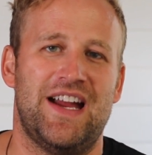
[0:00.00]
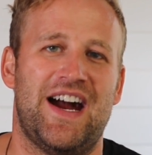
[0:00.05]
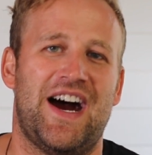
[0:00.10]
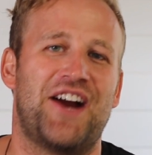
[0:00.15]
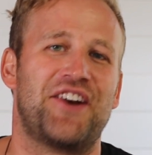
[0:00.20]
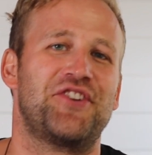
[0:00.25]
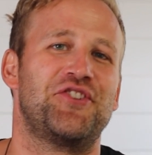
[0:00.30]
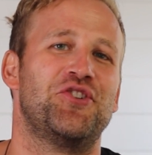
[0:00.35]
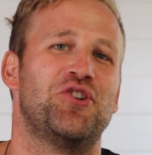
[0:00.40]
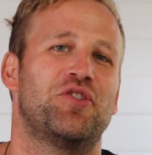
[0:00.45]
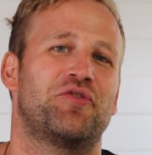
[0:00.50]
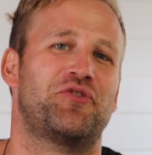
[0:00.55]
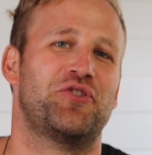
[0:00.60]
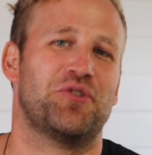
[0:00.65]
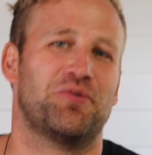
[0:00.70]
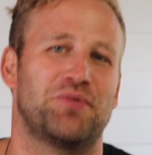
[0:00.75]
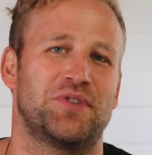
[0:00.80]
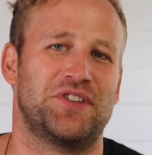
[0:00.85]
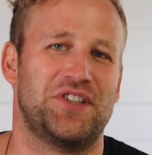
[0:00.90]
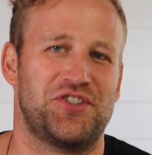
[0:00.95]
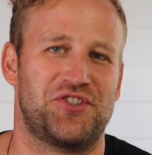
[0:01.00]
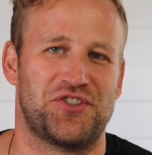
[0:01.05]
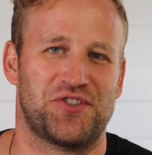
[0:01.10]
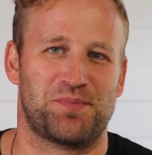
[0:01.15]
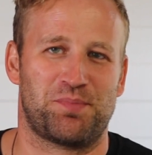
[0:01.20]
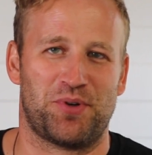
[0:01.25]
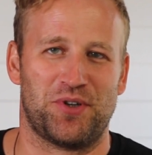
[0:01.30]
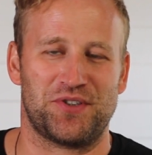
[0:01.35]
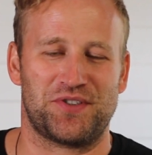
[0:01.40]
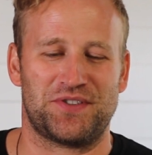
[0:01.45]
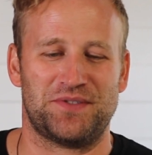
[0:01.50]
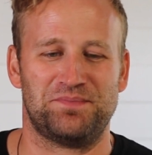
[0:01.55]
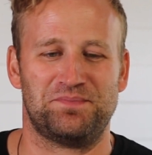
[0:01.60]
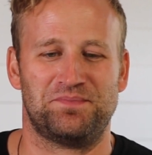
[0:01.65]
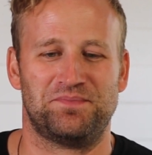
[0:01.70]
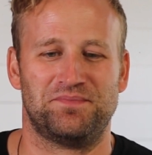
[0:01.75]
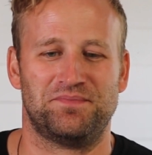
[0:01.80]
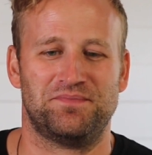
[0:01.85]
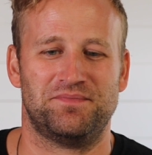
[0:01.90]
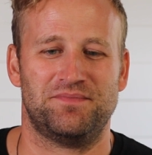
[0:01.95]
How do you know if you're a religious person?
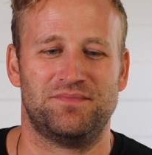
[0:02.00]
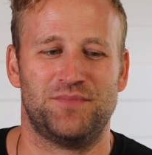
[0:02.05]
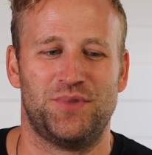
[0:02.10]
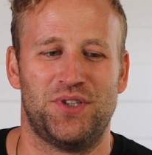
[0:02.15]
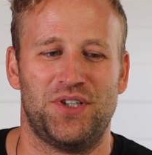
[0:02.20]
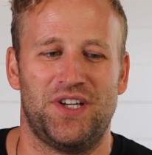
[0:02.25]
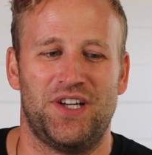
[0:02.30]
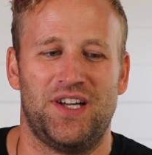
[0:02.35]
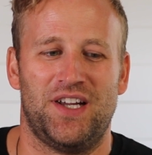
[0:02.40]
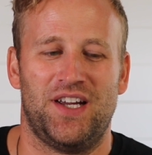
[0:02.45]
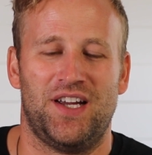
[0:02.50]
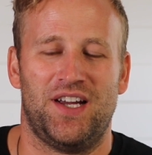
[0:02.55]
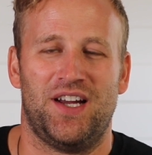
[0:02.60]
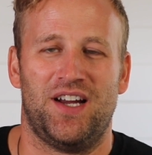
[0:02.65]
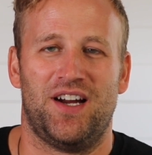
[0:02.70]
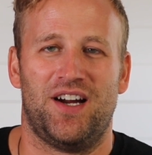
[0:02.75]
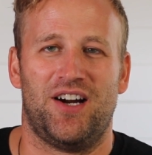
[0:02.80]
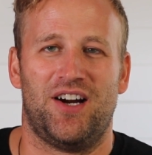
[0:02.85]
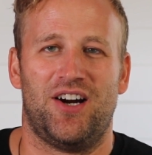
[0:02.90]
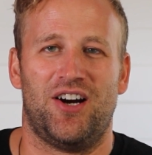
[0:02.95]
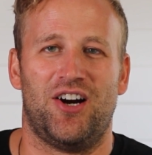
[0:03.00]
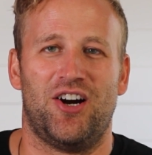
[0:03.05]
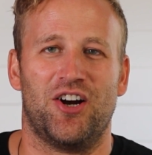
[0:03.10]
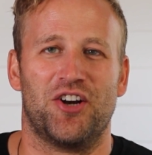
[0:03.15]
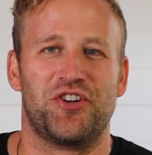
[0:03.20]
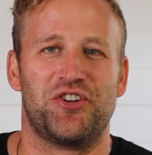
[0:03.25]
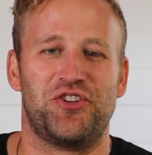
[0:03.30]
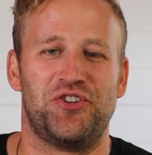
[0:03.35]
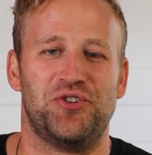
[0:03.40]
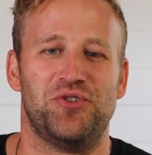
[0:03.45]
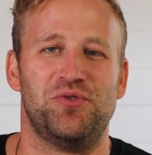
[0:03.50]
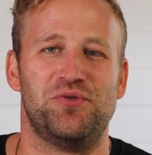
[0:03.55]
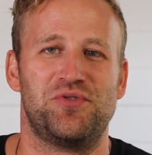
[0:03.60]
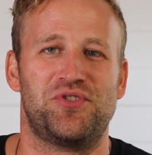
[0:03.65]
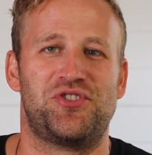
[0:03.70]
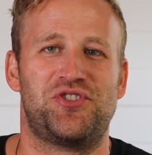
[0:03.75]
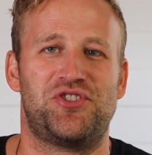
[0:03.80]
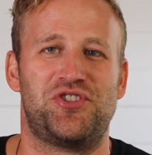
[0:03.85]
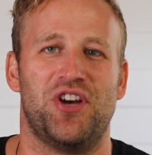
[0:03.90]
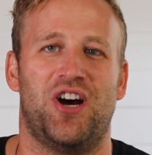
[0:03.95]
Are
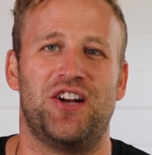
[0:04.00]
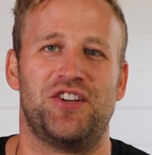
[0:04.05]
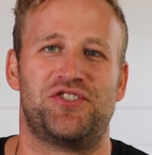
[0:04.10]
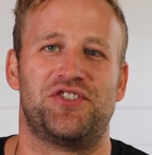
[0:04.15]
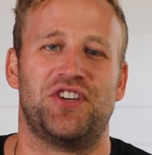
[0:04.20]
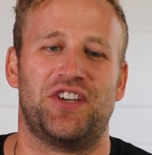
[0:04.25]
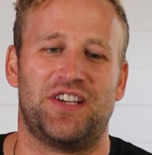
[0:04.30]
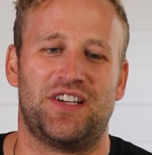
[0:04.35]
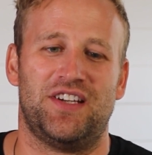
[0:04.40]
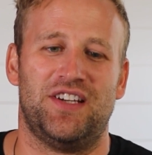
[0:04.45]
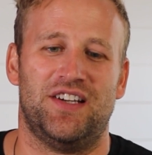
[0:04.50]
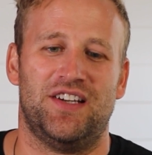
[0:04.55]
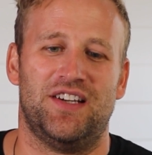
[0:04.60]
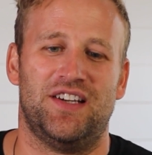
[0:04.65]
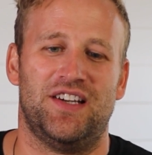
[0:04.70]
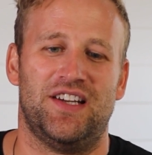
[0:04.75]
you judging